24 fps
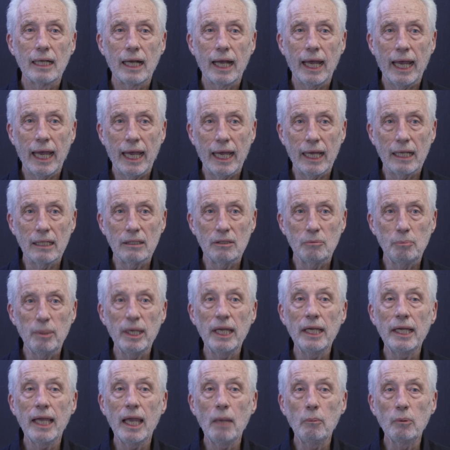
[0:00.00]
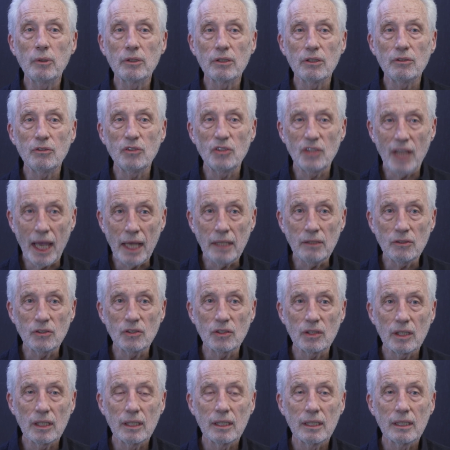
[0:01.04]
And being able to
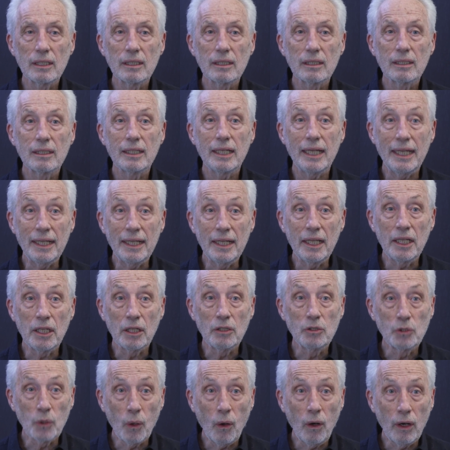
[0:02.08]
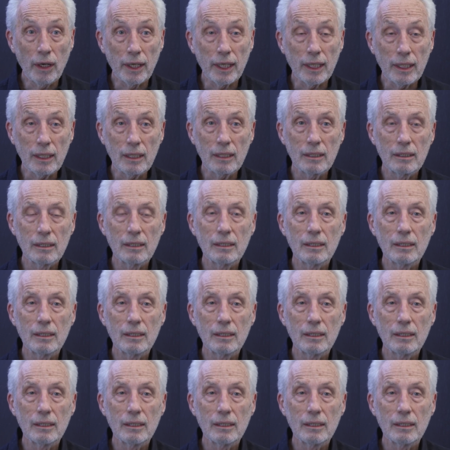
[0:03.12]
sense it in a drawing